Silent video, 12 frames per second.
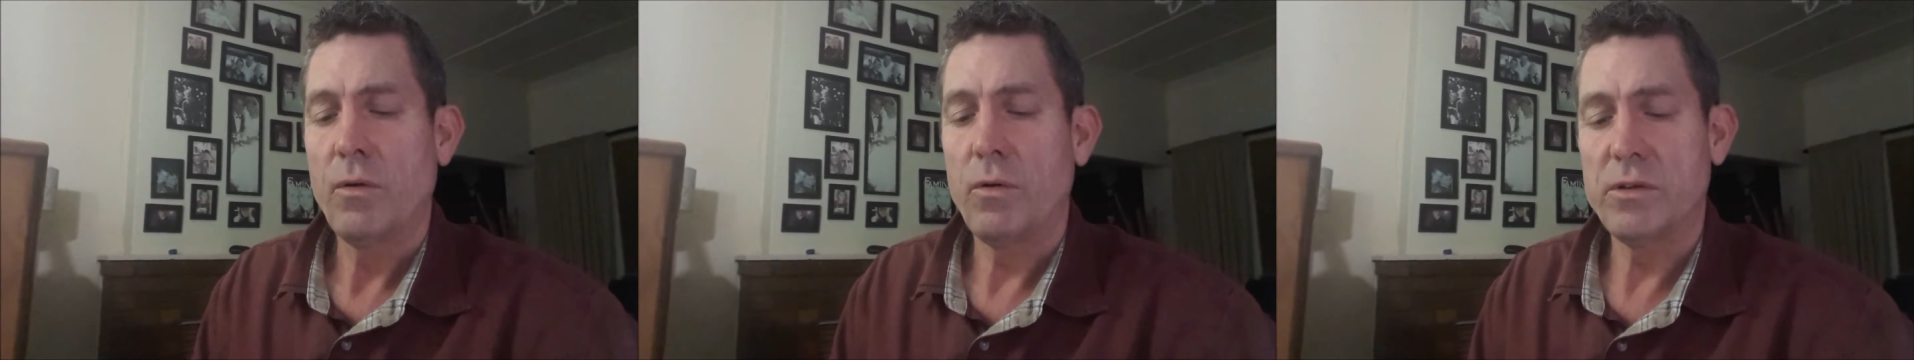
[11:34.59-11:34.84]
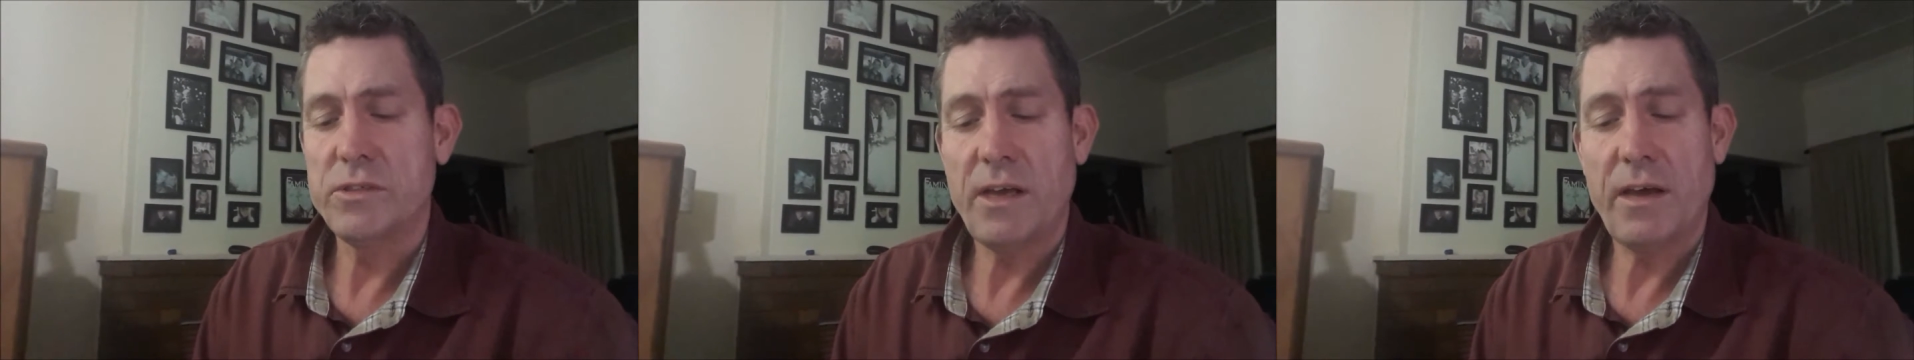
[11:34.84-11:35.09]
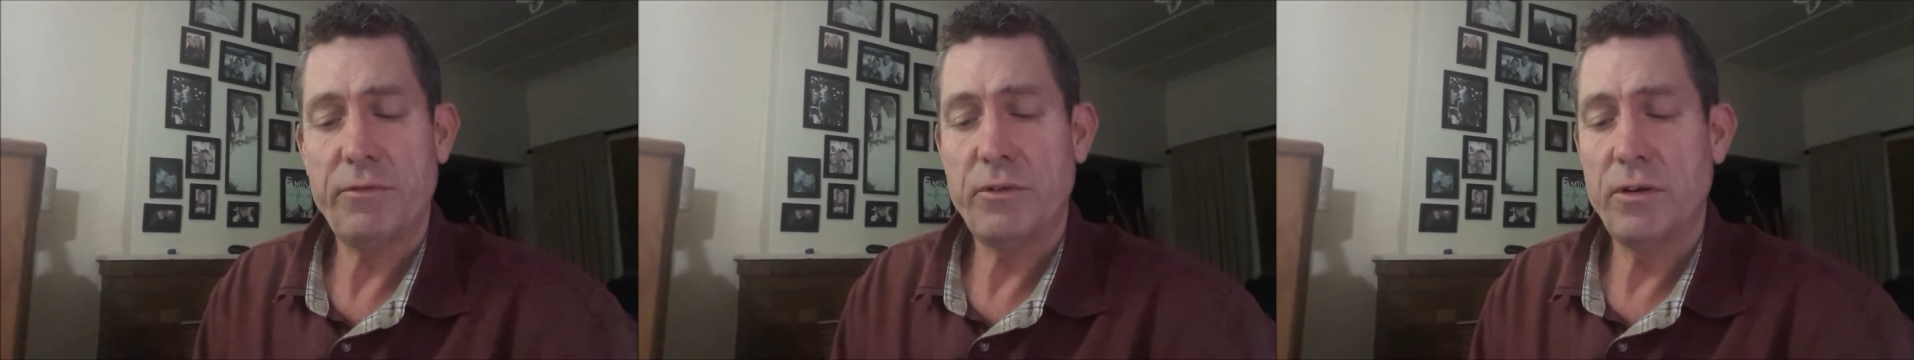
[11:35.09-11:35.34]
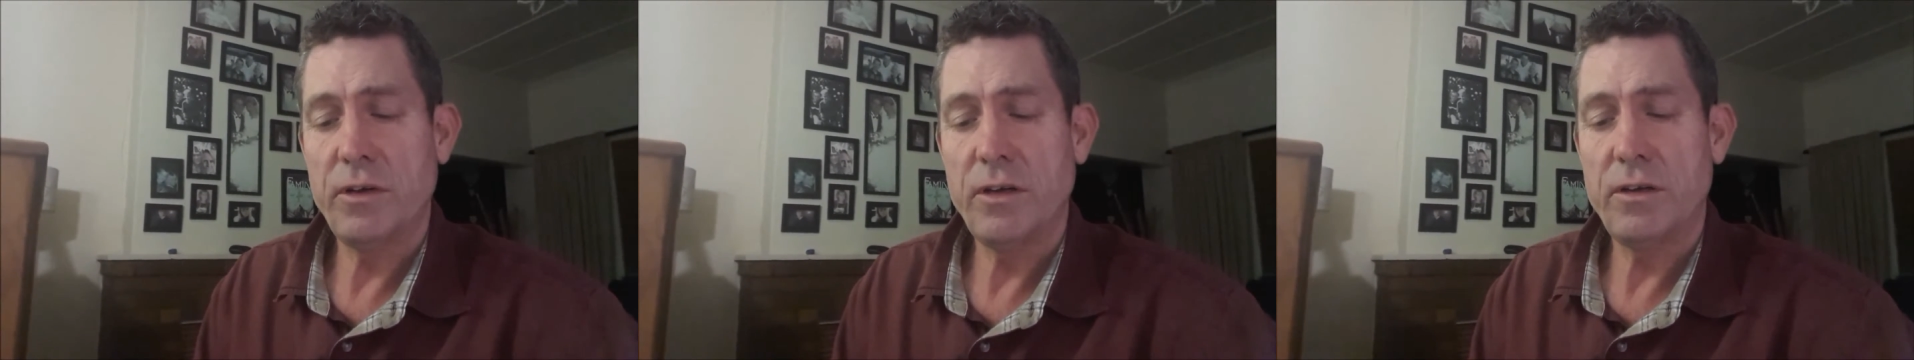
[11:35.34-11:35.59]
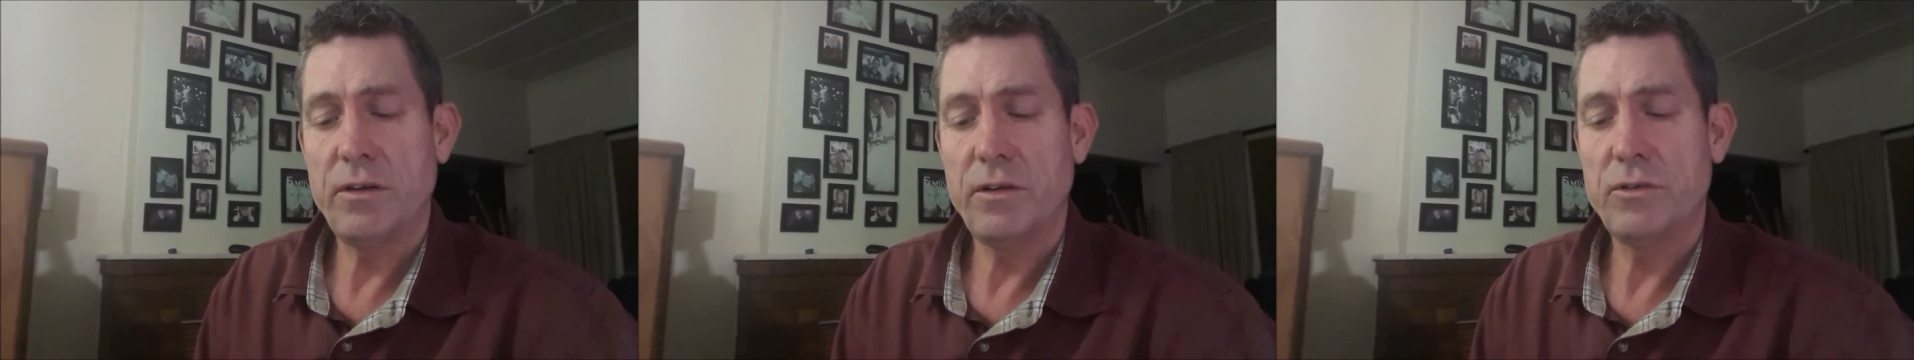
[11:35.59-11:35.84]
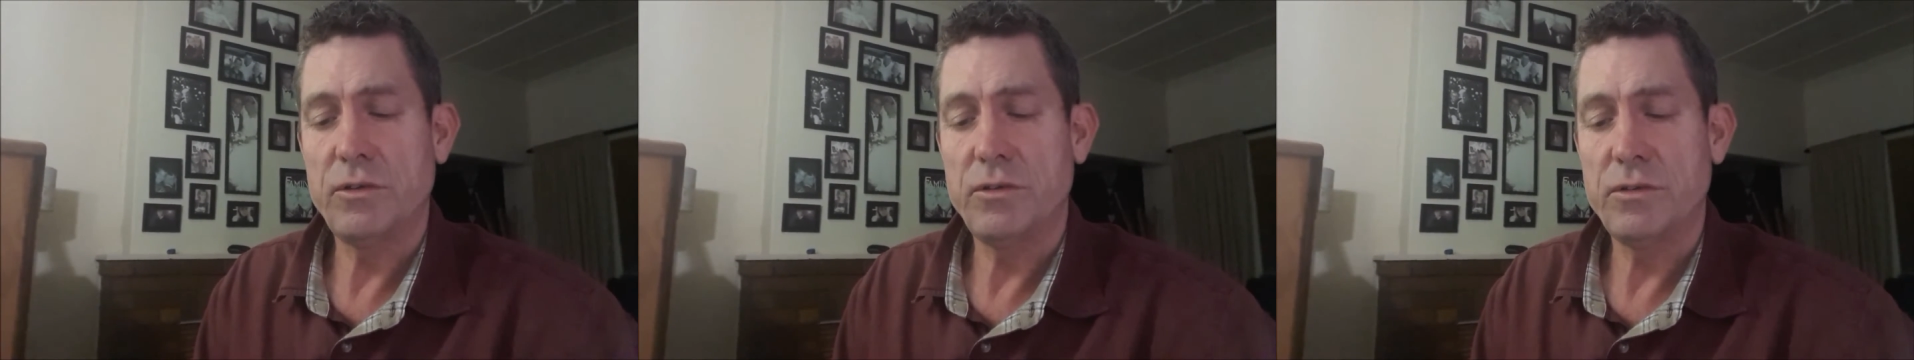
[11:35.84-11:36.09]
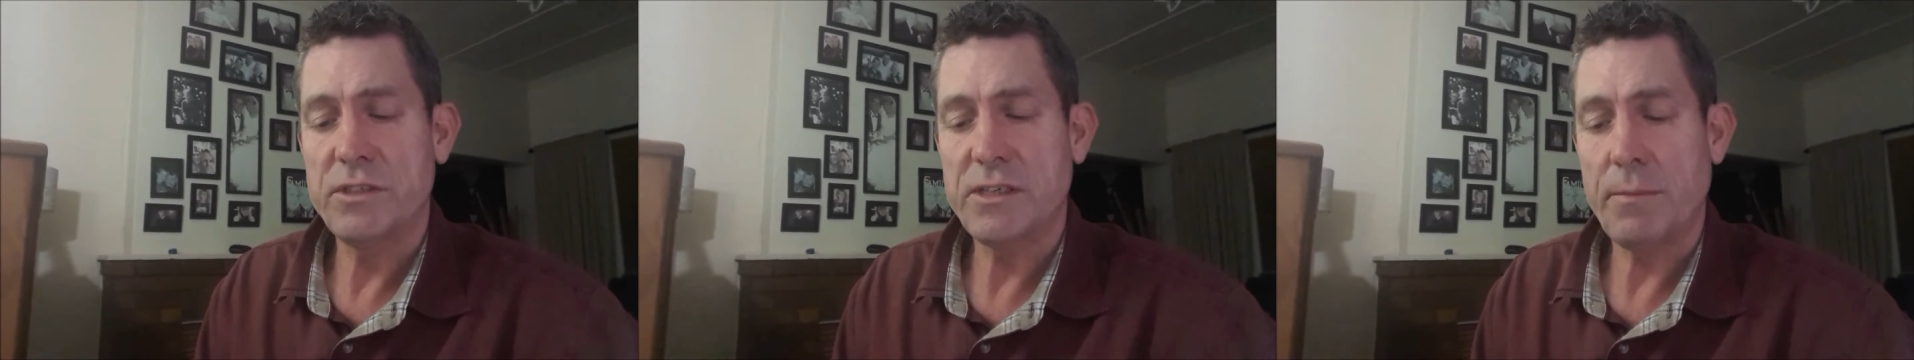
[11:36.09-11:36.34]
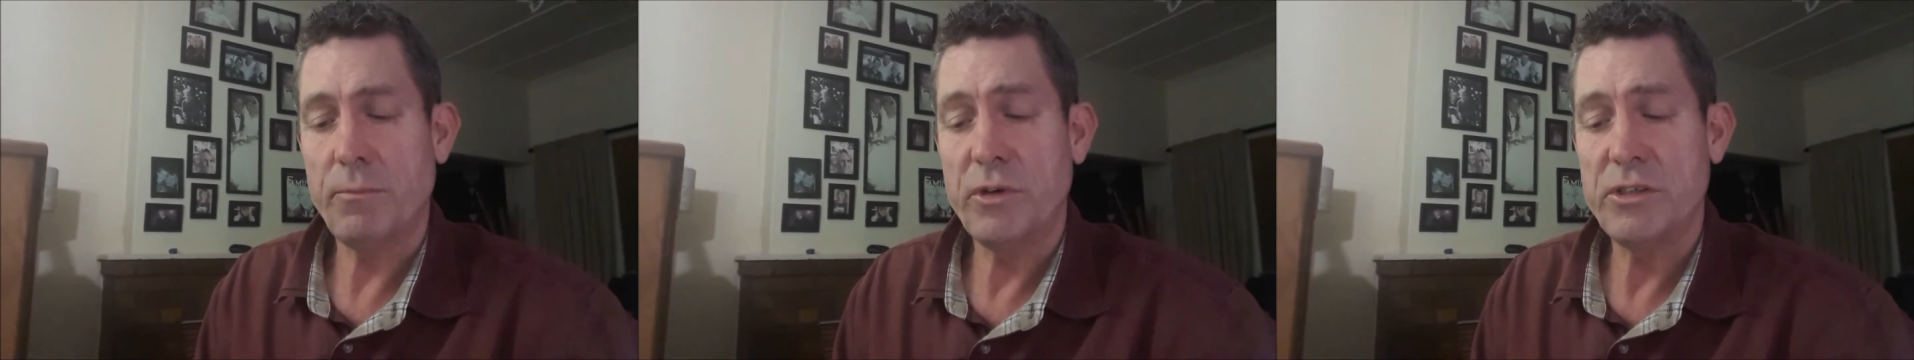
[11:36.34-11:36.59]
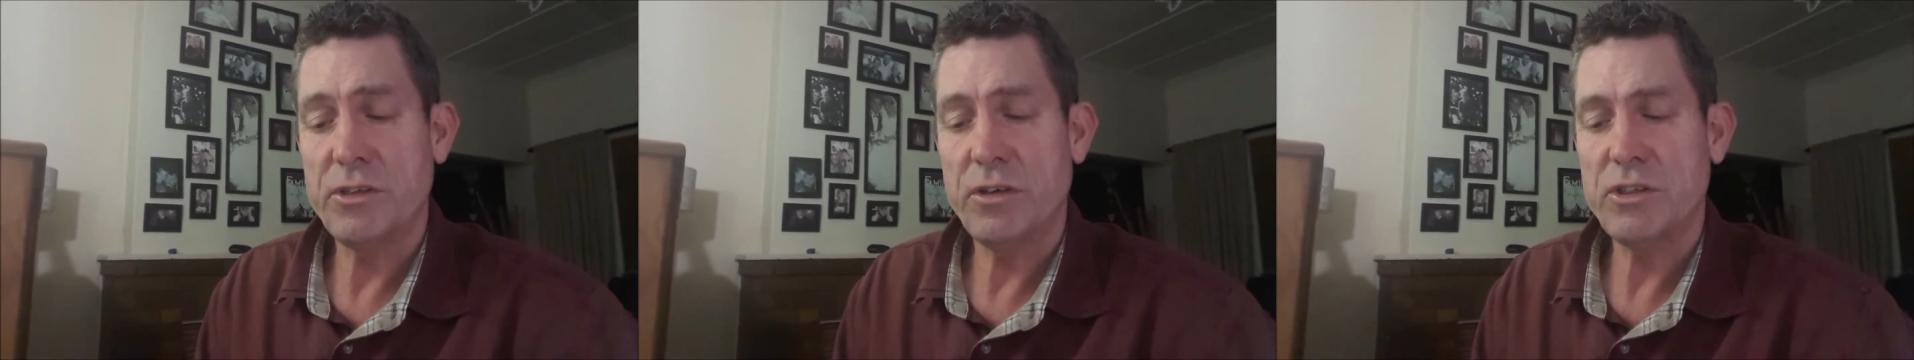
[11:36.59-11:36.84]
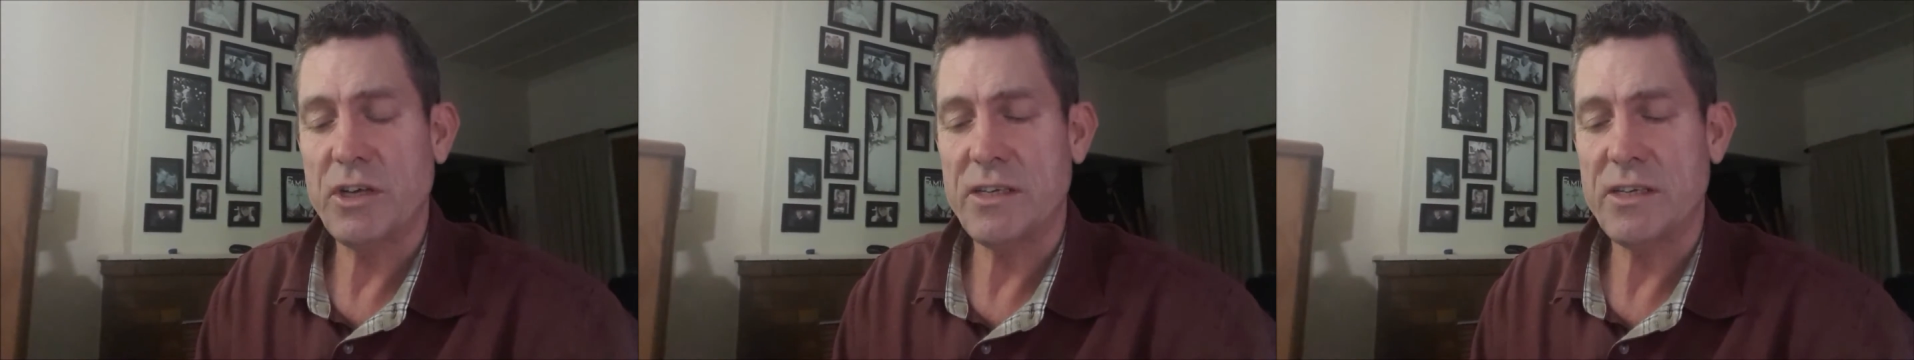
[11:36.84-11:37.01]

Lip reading: also have to learn to do some research